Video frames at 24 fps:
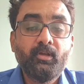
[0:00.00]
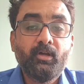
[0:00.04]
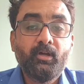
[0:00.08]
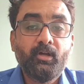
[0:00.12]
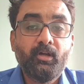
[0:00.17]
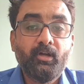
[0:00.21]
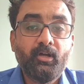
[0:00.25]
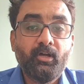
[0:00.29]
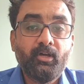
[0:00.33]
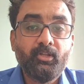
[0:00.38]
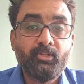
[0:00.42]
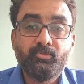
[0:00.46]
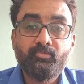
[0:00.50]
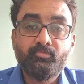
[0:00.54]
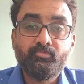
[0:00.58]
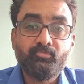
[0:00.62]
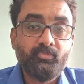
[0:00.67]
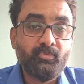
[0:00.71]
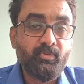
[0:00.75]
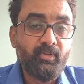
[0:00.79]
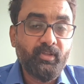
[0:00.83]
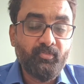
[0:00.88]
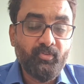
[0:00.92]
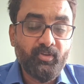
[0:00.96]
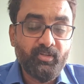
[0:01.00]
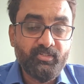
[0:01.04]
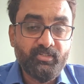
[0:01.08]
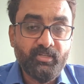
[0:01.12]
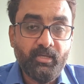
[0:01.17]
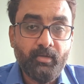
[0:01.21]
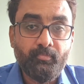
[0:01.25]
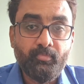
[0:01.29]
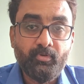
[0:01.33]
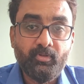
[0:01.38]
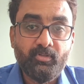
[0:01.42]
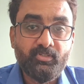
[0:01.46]
Like for
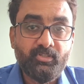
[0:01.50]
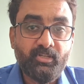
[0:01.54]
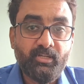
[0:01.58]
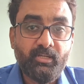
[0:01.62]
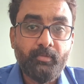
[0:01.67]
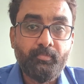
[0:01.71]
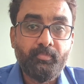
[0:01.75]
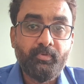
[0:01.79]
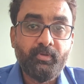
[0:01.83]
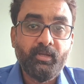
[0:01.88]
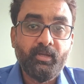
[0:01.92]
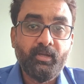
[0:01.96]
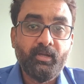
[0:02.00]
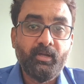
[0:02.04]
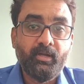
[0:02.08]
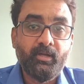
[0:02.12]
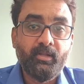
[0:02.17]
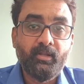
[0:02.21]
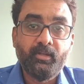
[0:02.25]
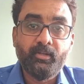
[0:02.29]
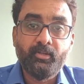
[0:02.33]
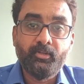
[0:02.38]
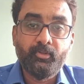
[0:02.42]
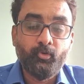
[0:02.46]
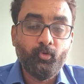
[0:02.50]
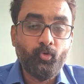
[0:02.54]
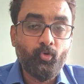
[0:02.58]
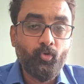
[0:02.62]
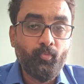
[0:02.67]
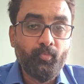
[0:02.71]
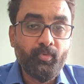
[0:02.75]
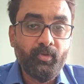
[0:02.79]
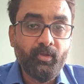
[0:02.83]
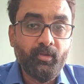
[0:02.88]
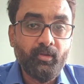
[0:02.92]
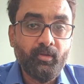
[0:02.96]
example, GDPR and
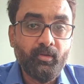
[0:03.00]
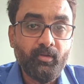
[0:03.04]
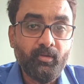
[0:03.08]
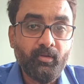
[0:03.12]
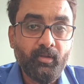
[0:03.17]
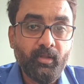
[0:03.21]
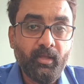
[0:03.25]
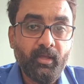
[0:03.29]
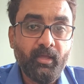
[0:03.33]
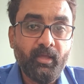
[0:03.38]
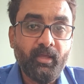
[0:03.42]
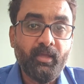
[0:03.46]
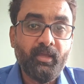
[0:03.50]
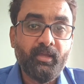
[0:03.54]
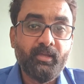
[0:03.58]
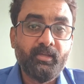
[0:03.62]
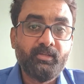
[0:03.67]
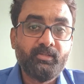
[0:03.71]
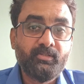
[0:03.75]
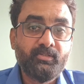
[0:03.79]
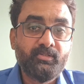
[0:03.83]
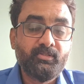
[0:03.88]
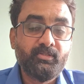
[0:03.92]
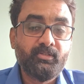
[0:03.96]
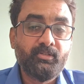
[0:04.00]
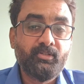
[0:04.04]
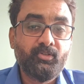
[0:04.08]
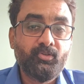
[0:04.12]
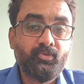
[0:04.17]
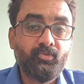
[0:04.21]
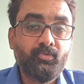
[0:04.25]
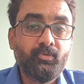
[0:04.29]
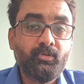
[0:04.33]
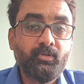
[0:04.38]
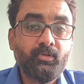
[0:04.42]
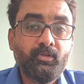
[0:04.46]
European acts,
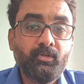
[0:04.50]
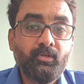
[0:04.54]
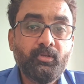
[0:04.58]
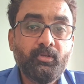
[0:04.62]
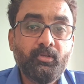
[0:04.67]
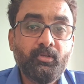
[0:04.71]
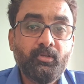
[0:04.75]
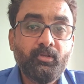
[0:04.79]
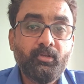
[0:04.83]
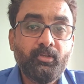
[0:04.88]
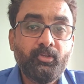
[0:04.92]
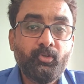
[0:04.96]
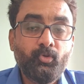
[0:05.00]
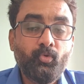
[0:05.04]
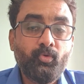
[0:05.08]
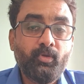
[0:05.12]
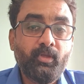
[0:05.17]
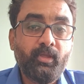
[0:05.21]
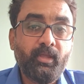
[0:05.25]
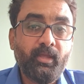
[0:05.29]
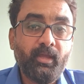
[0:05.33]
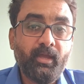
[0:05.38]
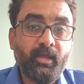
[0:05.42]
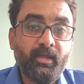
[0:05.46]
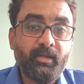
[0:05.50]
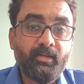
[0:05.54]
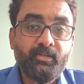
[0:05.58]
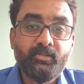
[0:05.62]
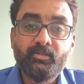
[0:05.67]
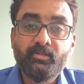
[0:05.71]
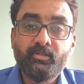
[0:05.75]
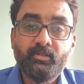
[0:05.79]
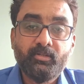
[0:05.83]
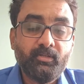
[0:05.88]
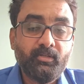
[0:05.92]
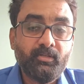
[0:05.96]
UK
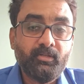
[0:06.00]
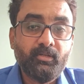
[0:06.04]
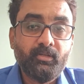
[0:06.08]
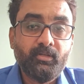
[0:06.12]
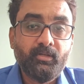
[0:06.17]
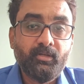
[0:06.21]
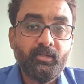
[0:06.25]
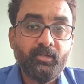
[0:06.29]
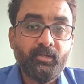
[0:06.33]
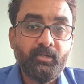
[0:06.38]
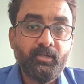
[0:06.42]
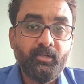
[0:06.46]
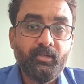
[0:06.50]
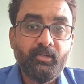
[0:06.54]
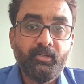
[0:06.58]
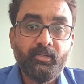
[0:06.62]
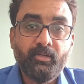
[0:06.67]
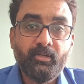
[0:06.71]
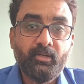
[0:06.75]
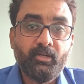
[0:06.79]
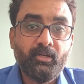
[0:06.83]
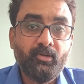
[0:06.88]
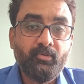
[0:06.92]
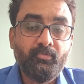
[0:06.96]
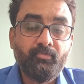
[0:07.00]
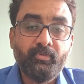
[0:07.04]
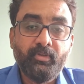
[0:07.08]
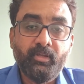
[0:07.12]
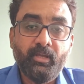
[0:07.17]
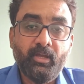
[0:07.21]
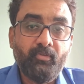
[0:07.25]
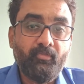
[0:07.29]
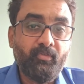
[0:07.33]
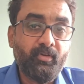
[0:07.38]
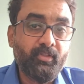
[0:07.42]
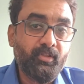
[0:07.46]
Act, and we
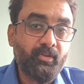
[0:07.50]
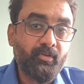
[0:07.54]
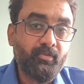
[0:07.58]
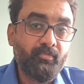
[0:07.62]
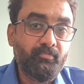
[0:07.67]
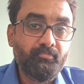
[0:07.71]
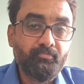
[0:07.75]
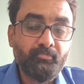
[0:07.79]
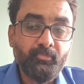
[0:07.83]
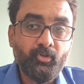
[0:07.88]
have other